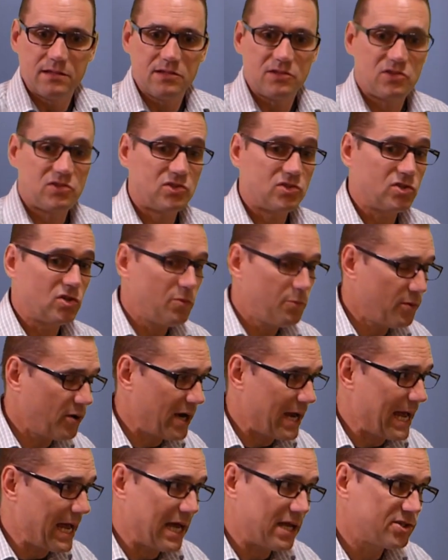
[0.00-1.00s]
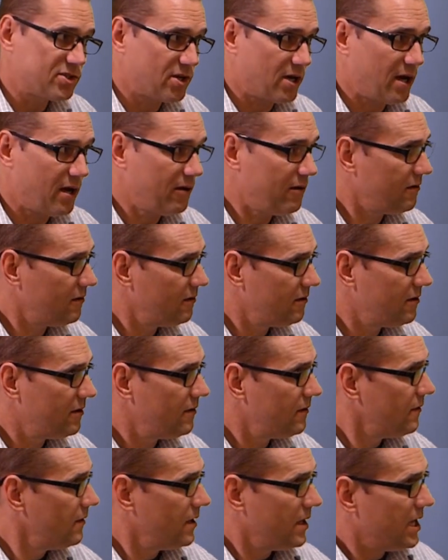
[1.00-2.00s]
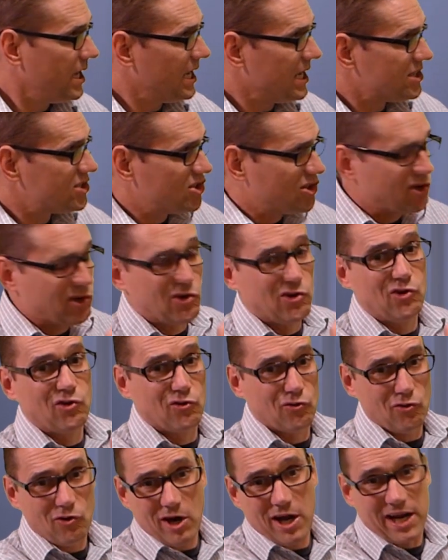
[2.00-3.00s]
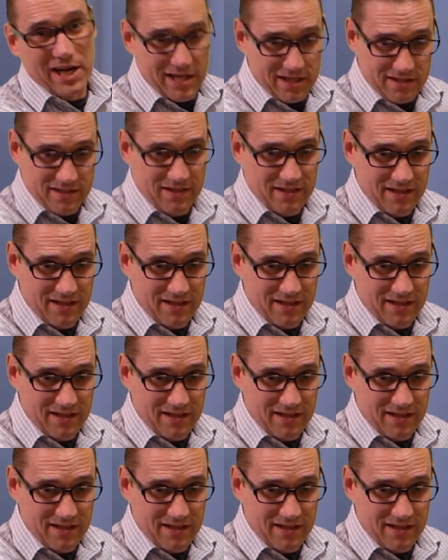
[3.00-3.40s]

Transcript: super agile. It's great.